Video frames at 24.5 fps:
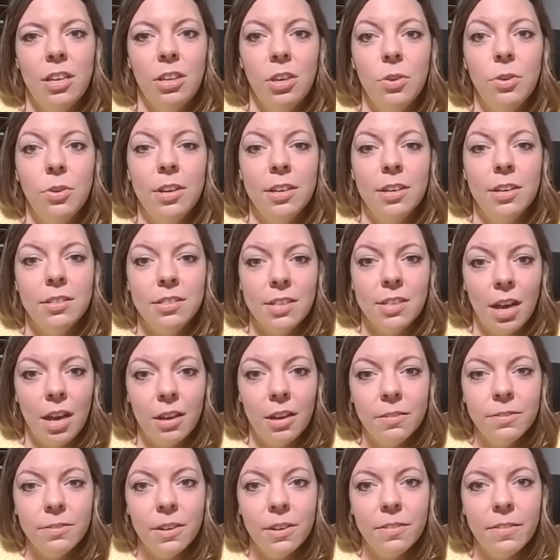you
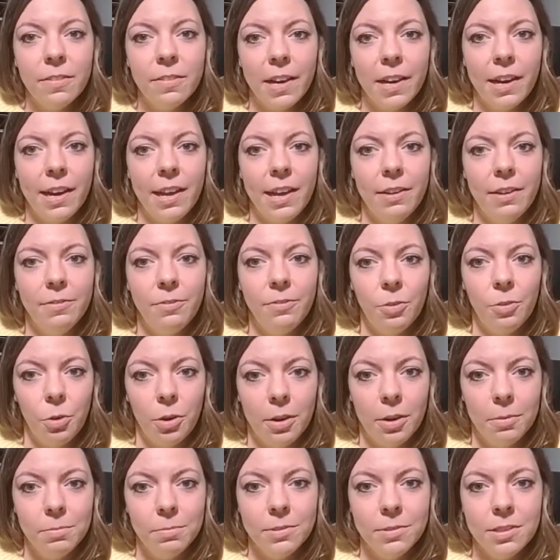yourself are very
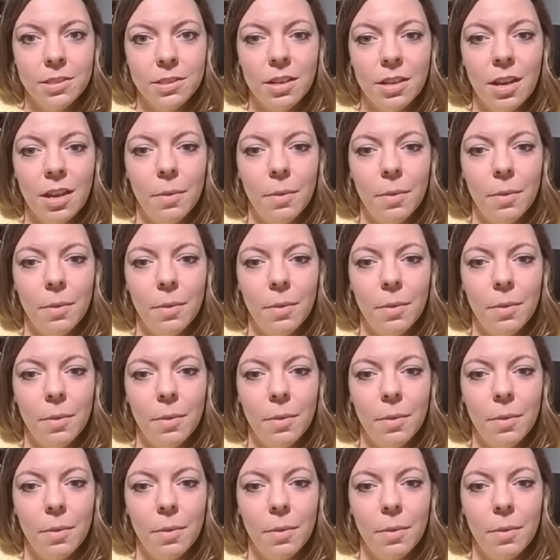informed